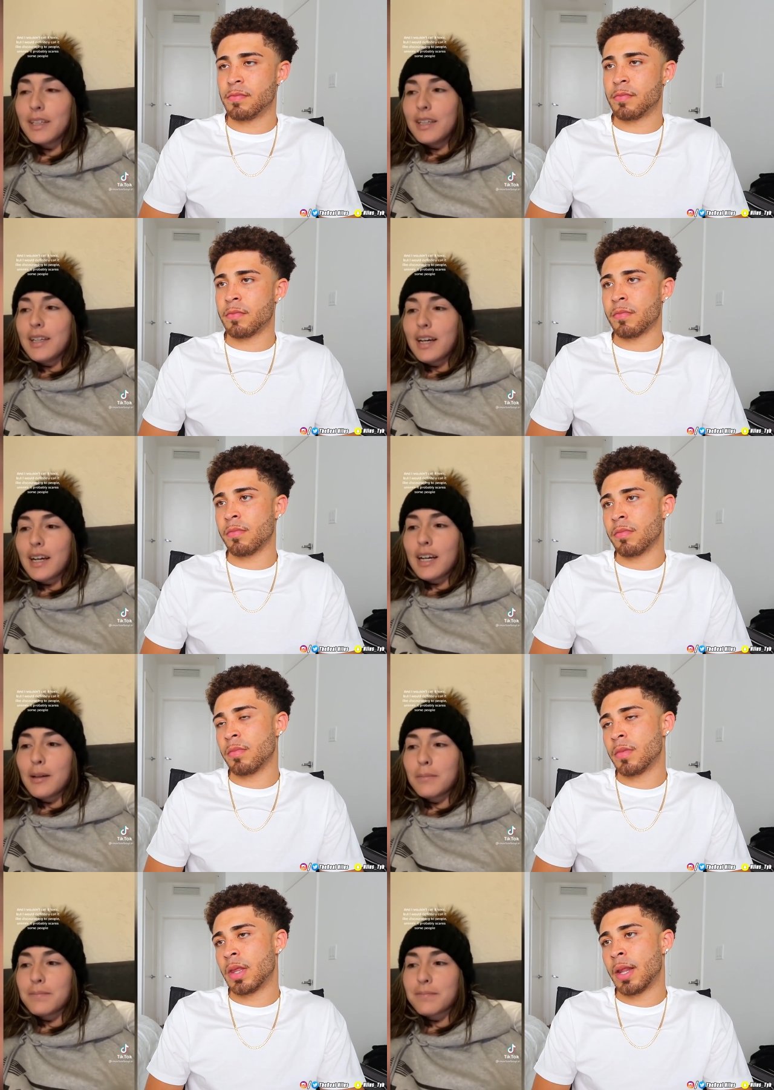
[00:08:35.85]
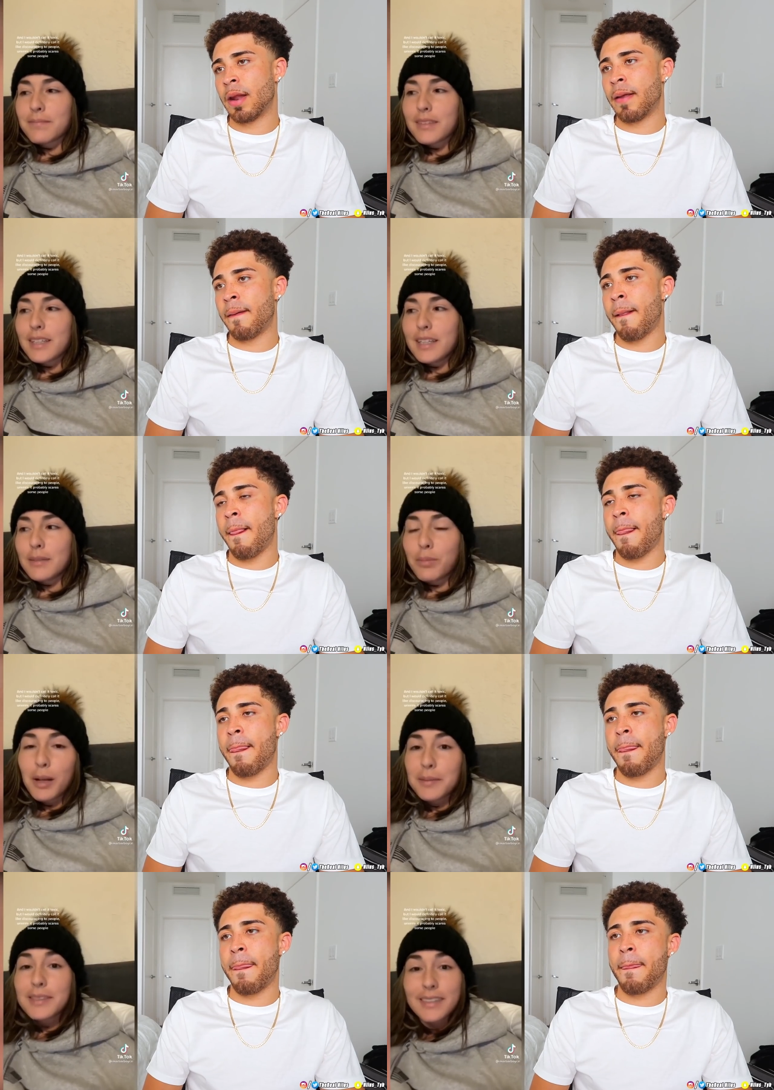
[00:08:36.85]
Speaker 1: Um, it probably
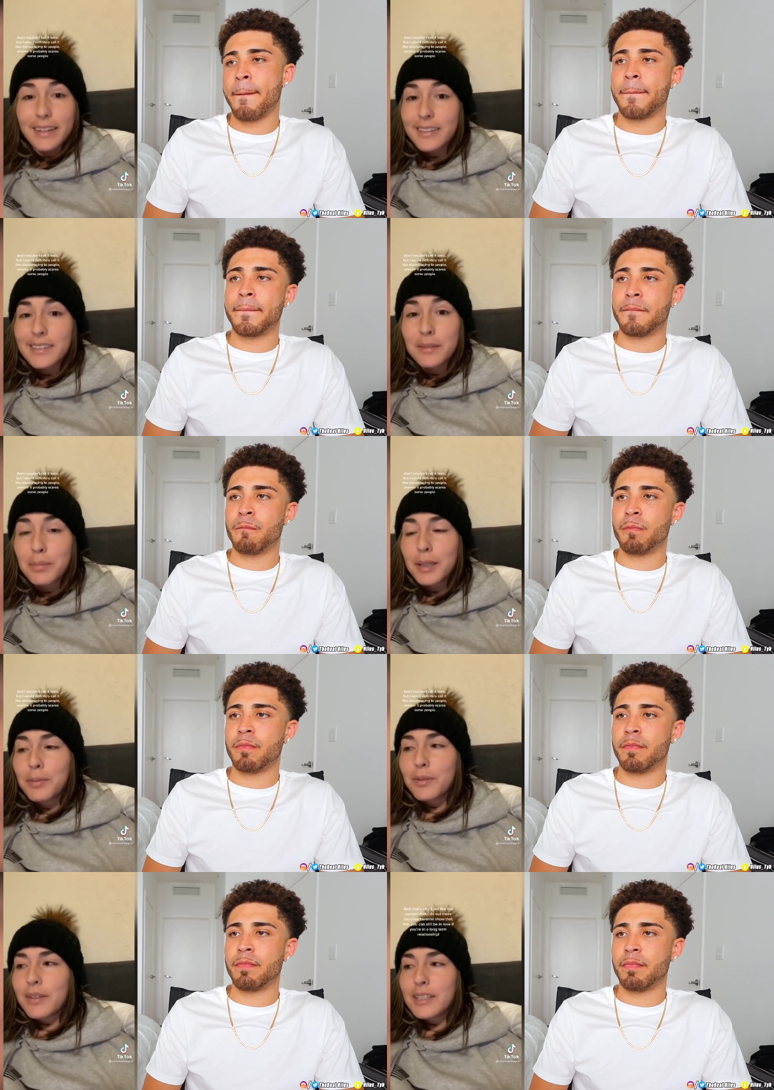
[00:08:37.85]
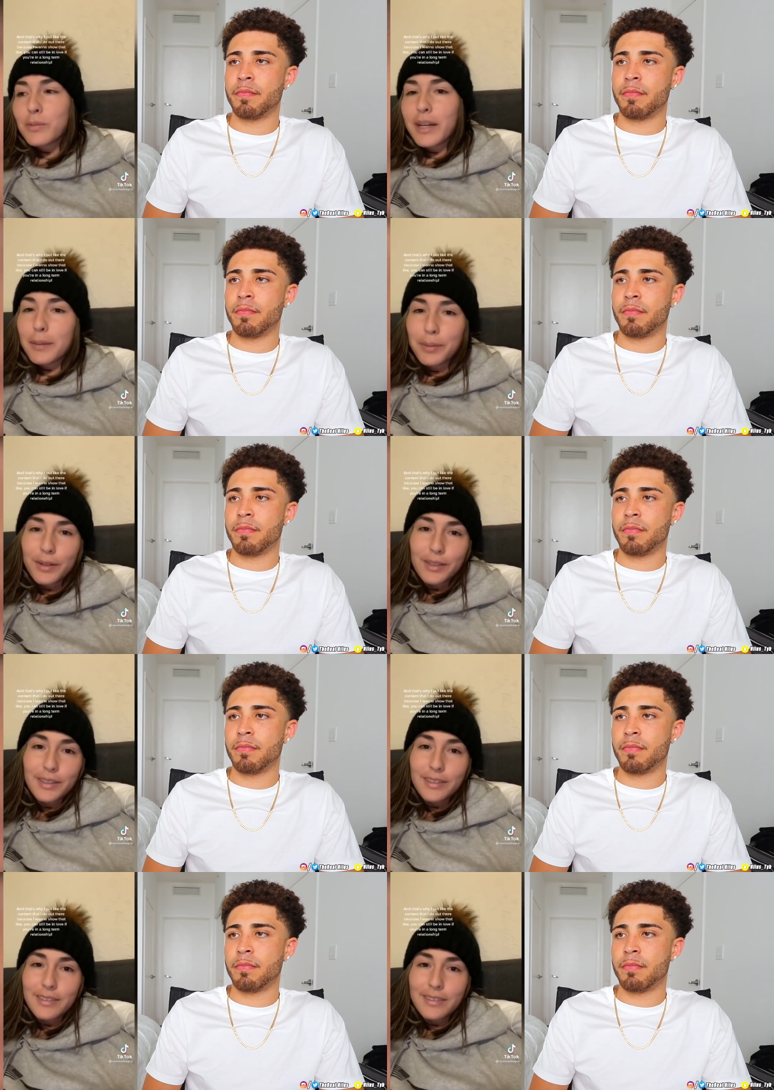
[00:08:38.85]
scares some people. And that's why I put,
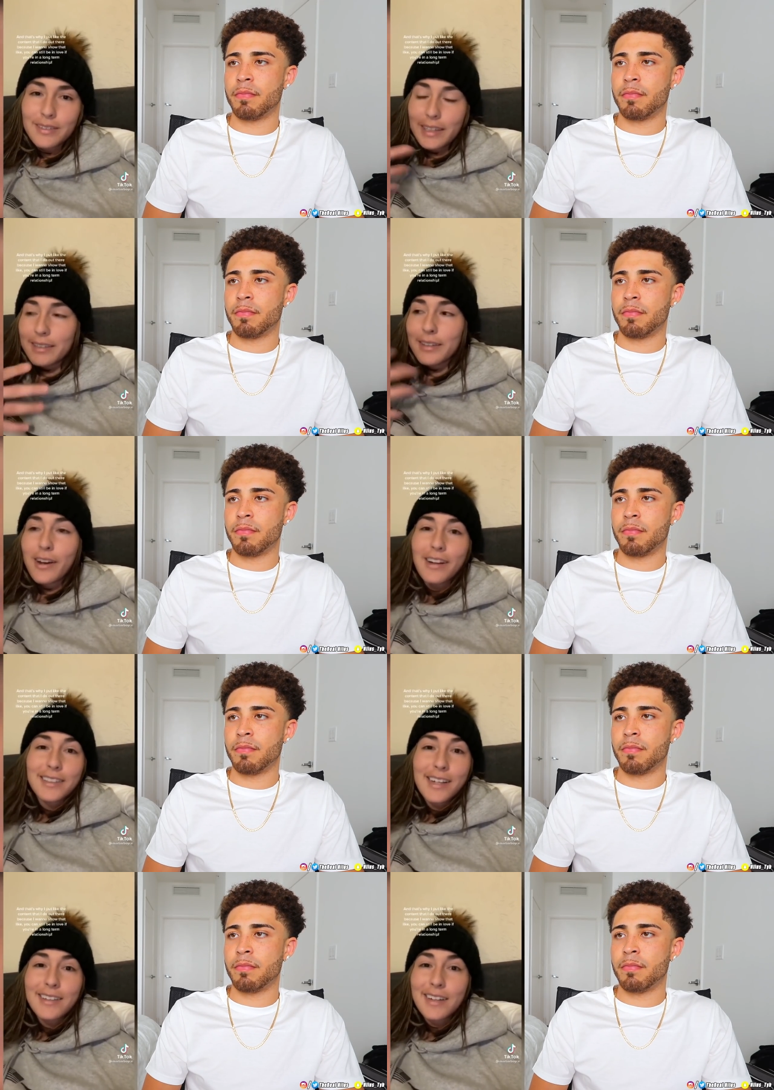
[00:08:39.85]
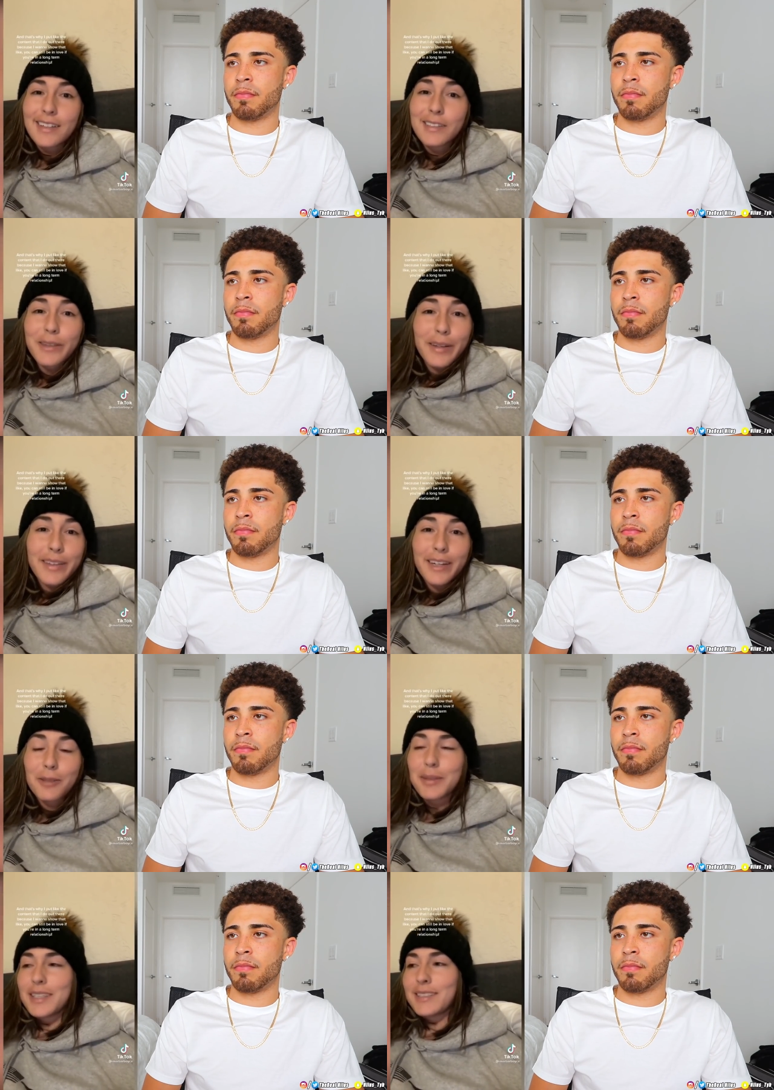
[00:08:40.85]
like, the content that I do out there
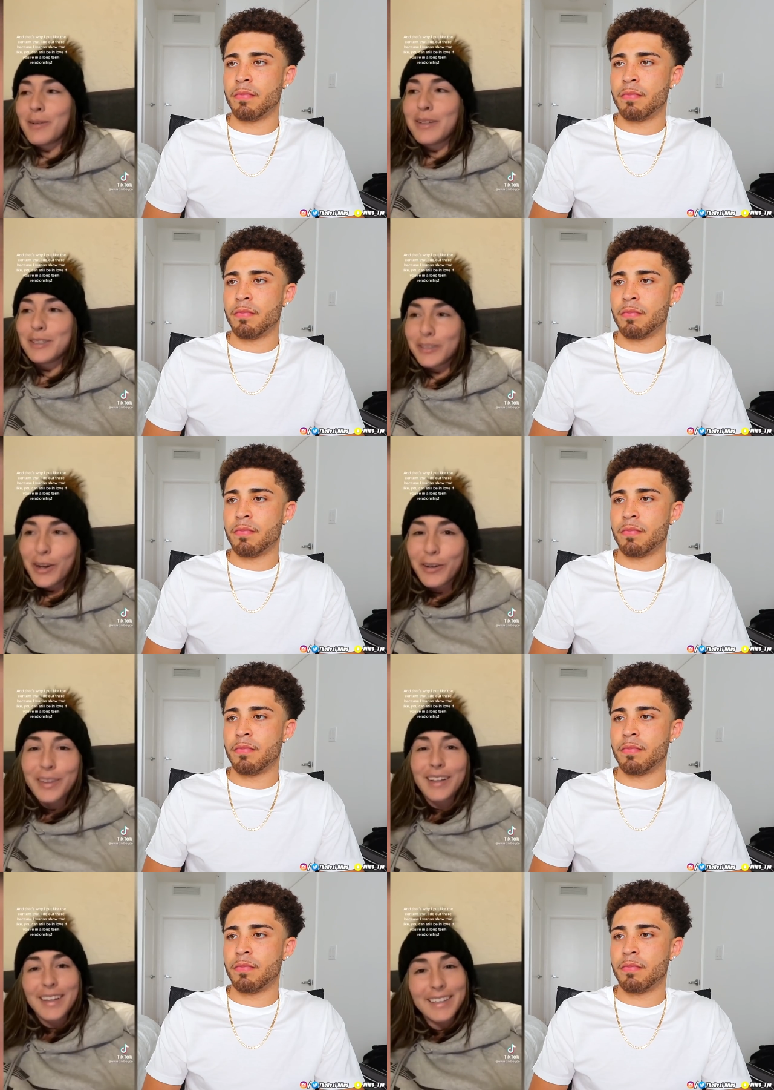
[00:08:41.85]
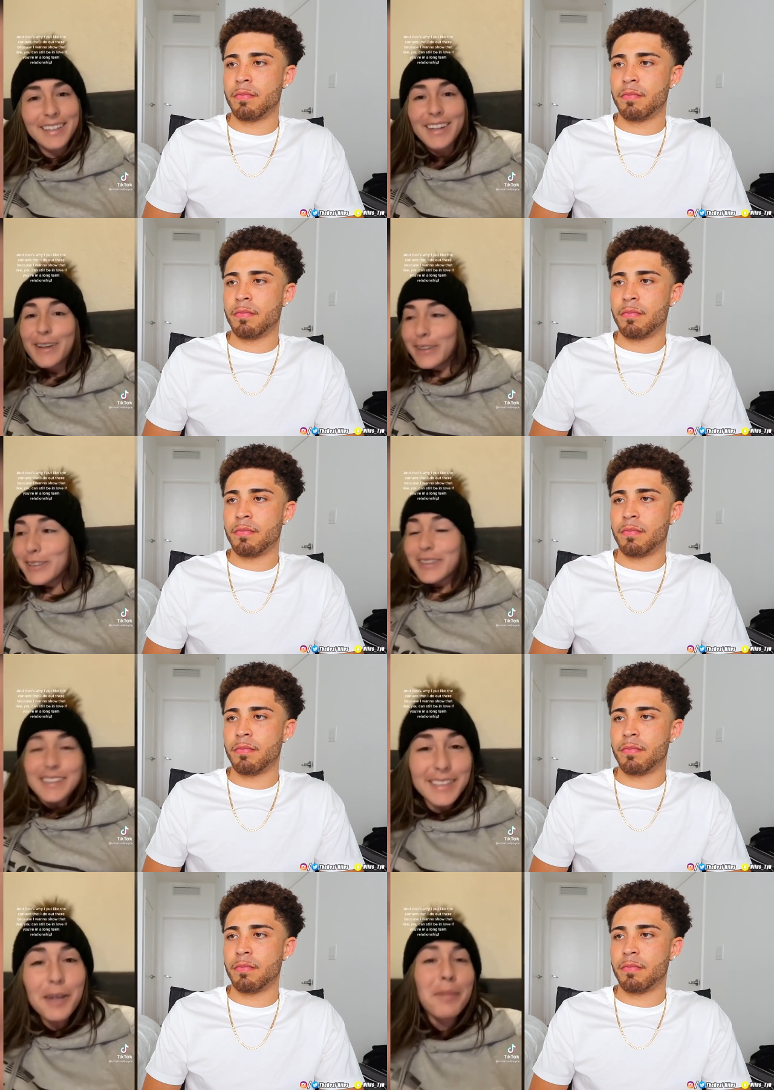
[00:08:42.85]
because I want to show that, like, you can
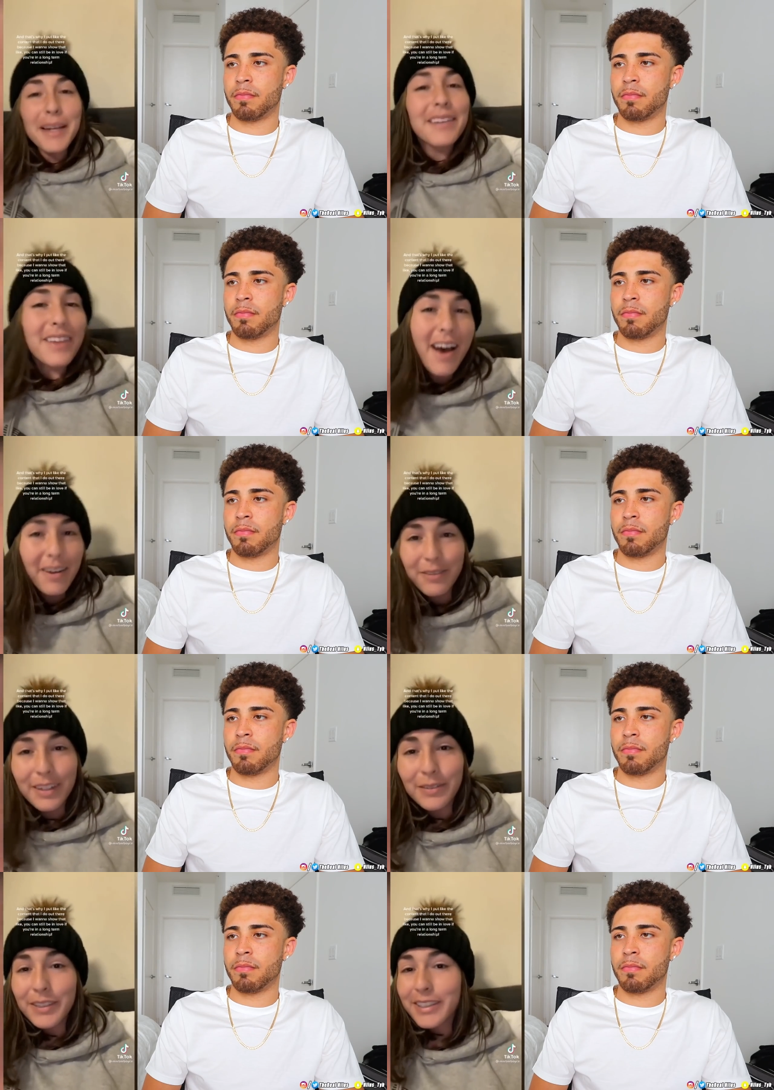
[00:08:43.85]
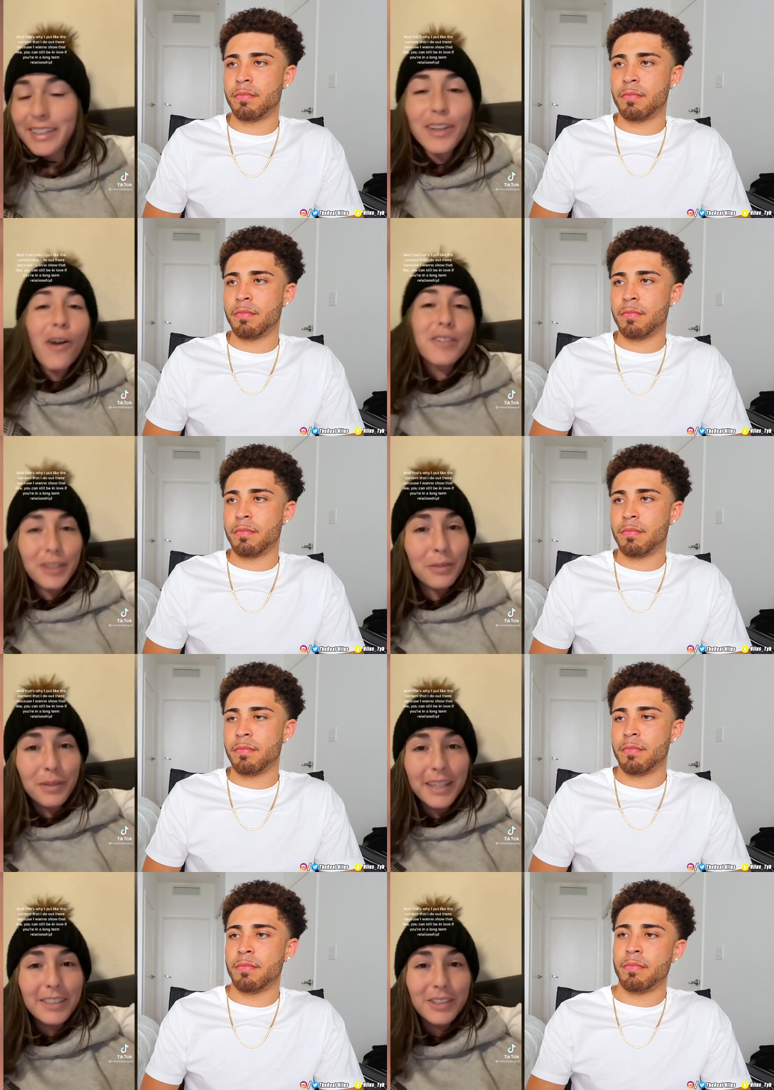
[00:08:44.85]
still be in love if you're in a long term
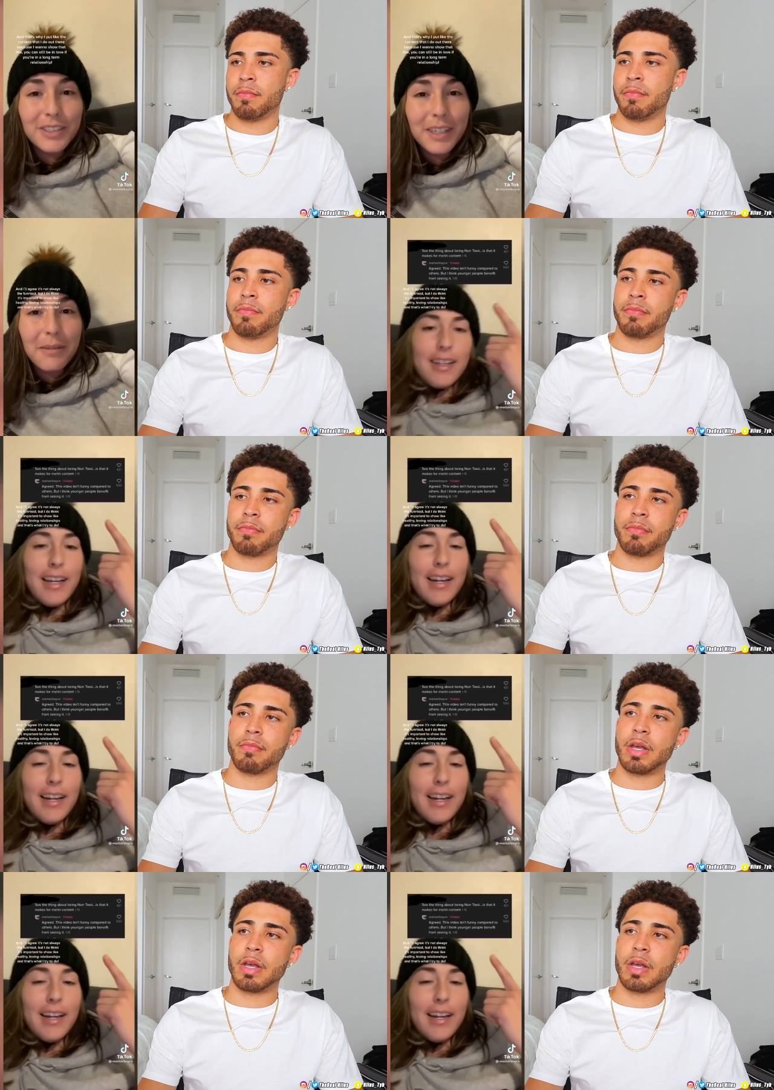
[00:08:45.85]
relationship. And I'll.